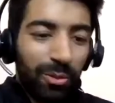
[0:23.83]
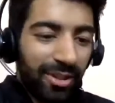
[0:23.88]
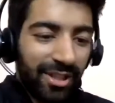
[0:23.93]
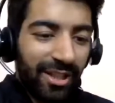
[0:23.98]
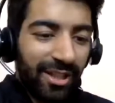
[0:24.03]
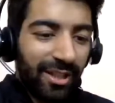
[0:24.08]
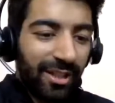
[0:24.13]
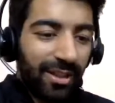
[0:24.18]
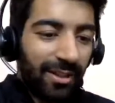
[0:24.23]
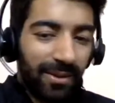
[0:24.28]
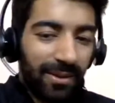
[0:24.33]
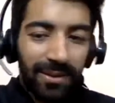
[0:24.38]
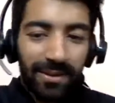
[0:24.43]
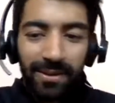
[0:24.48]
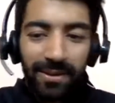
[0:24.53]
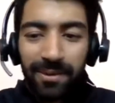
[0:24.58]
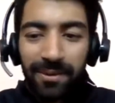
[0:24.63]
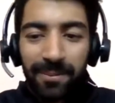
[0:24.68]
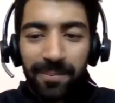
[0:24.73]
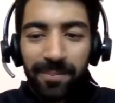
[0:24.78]
much,
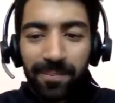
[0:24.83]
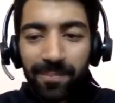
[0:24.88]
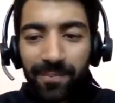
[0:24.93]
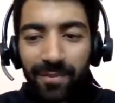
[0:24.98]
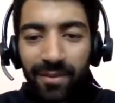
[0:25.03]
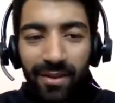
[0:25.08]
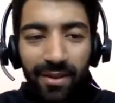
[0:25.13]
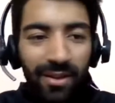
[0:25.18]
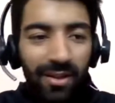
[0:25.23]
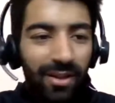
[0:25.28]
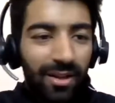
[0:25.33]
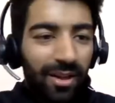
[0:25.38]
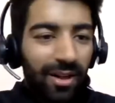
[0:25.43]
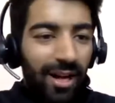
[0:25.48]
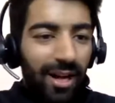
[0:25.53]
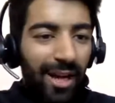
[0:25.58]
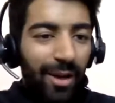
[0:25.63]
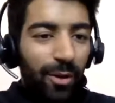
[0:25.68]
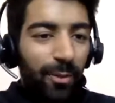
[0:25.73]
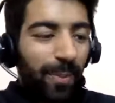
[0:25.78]
Neha.
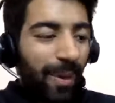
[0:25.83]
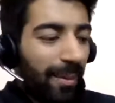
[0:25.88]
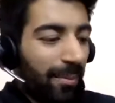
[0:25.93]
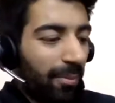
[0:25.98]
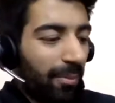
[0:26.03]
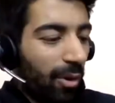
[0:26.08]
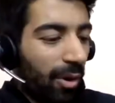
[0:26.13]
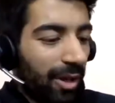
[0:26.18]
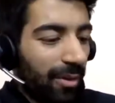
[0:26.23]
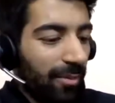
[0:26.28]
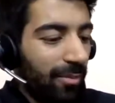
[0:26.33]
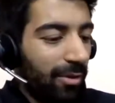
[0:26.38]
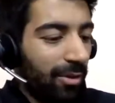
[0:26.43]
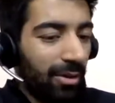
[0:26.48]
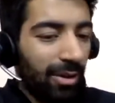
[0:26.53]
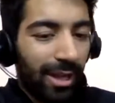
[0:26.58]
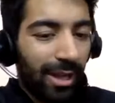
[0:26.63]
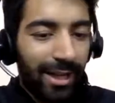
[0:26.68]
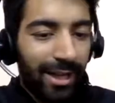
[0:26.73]
I hope I'm audible